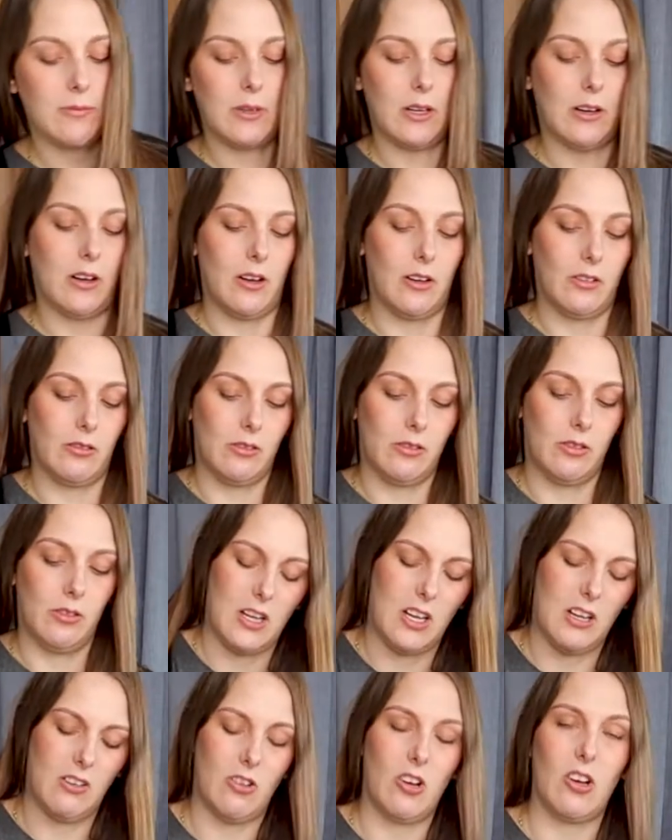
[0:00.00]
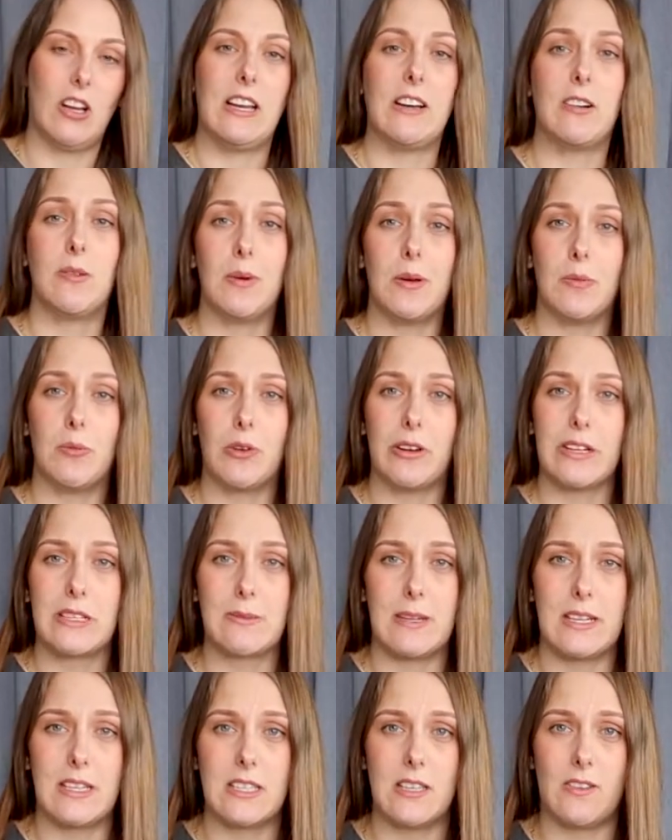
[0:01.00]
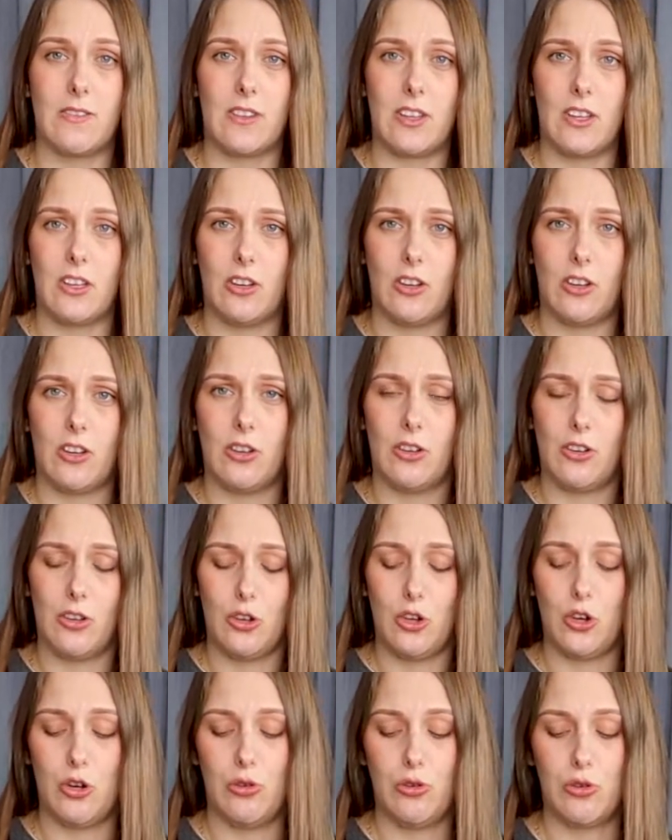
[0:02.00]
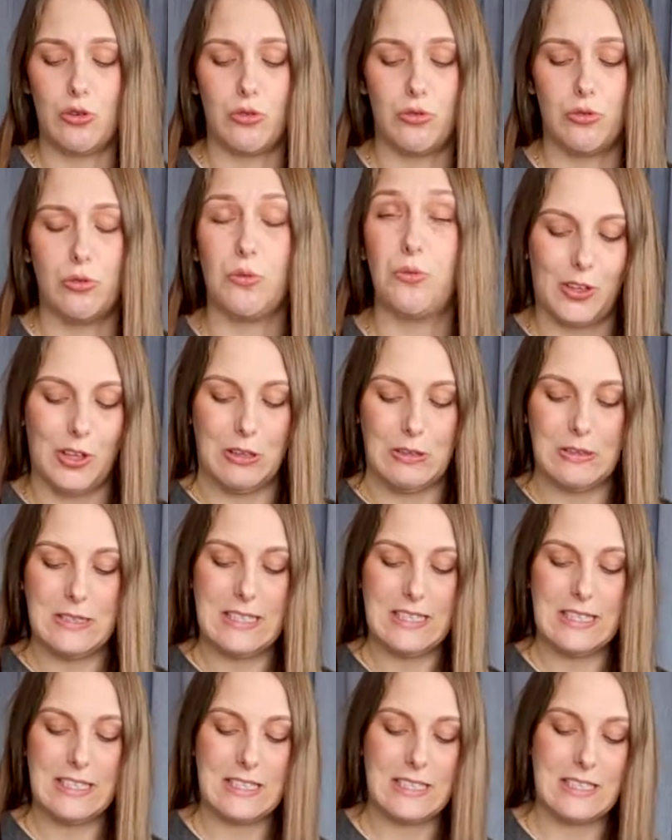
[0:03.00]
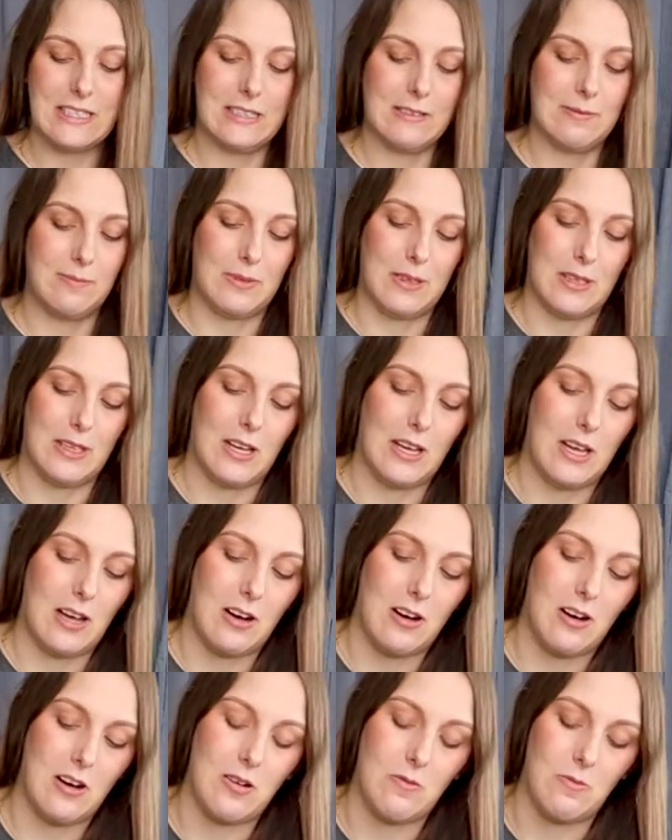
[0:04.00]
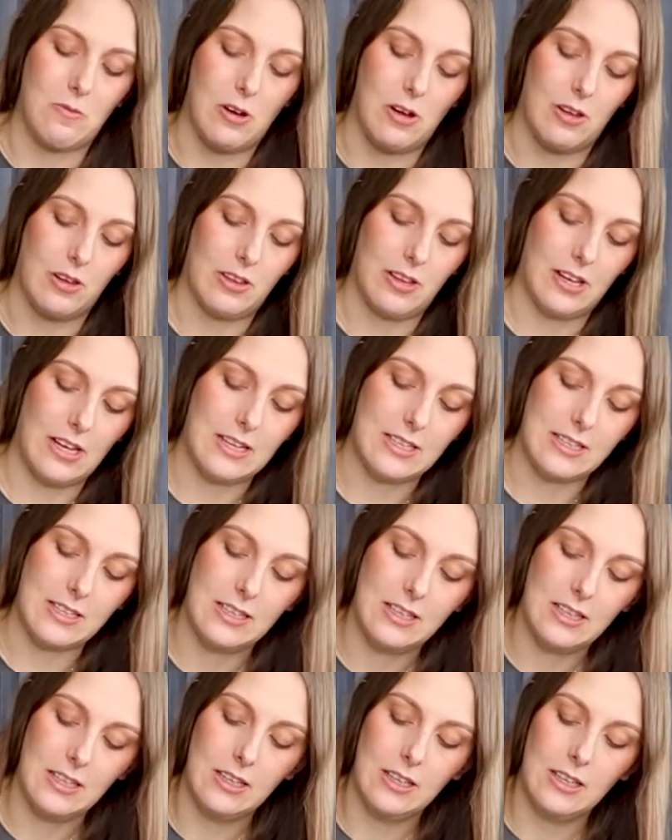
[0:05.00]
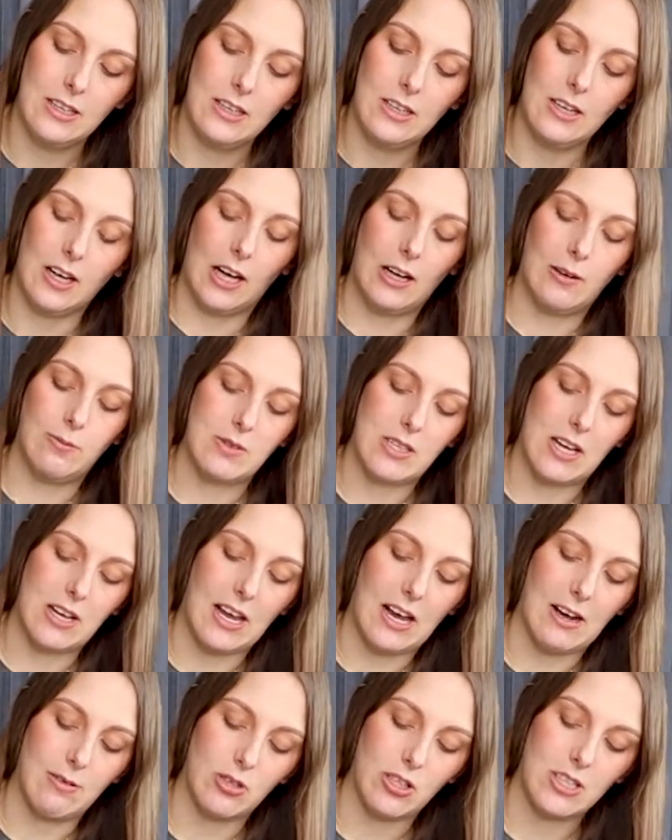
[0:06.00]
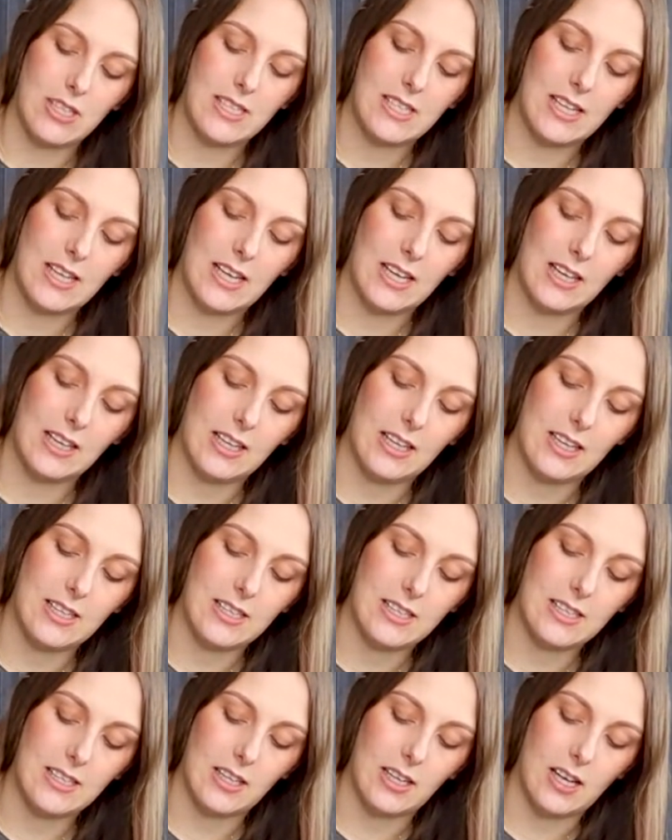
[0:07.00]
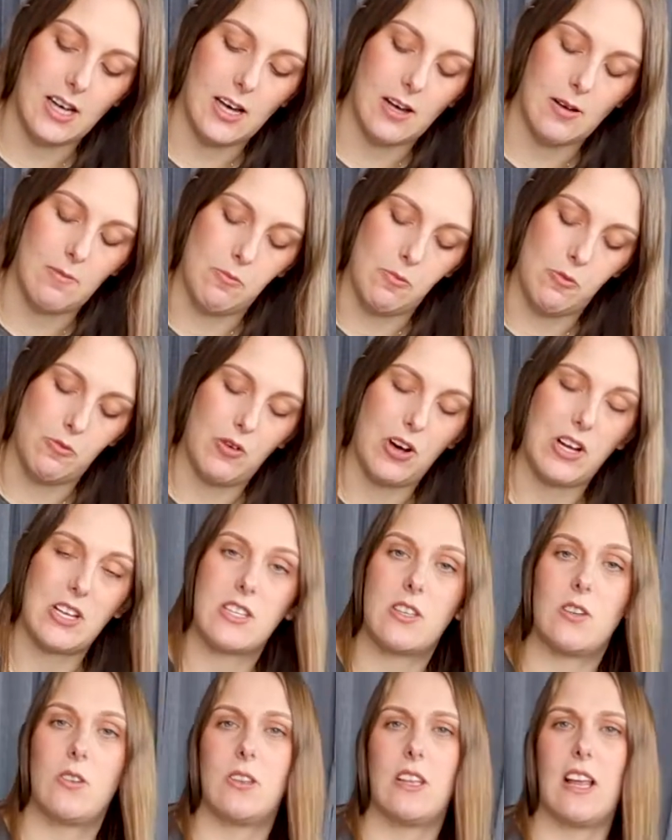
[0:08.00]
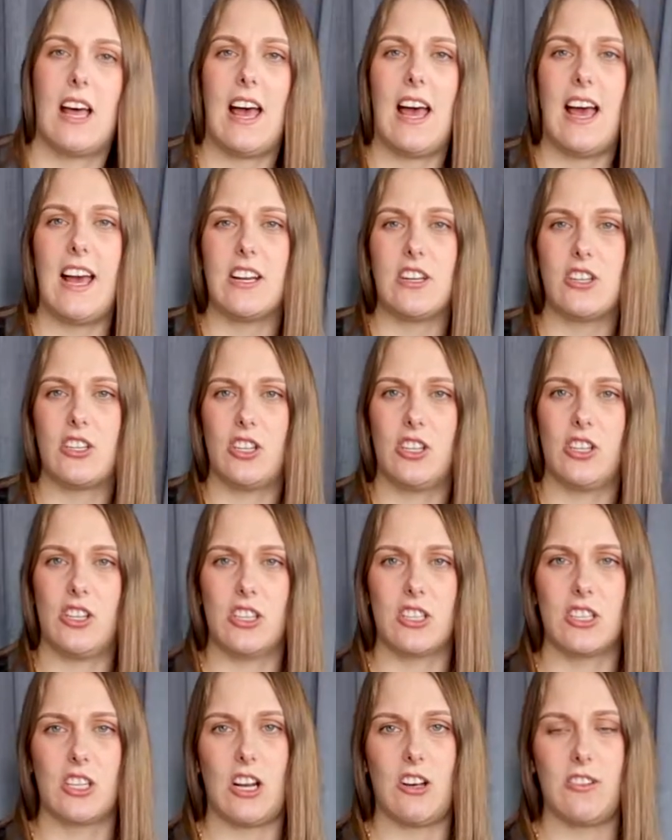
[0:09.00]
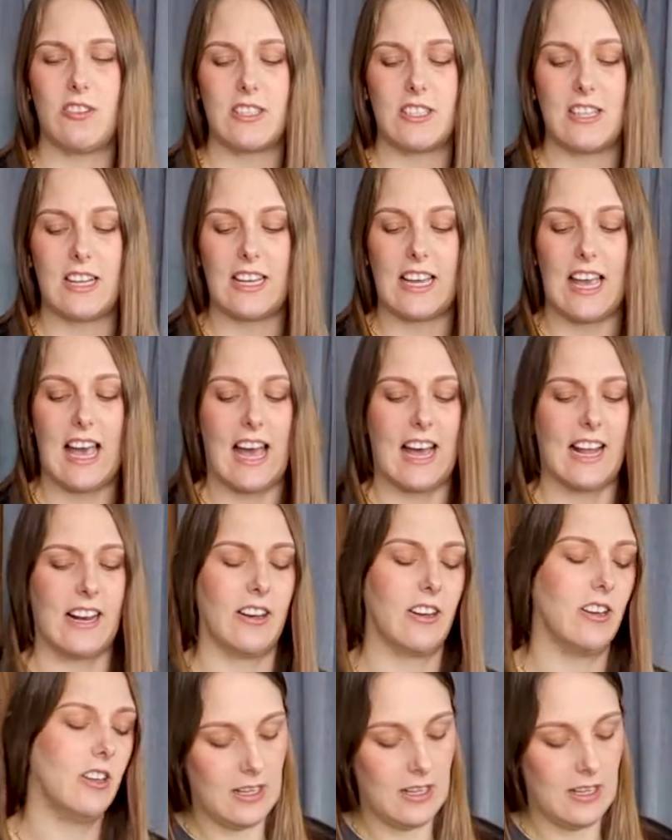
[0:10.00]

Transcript: below. They are a little bit more expensive than your usual glue sticks, but they are worth it. So yeah, I'm just sticking this right to the edge as close as I can.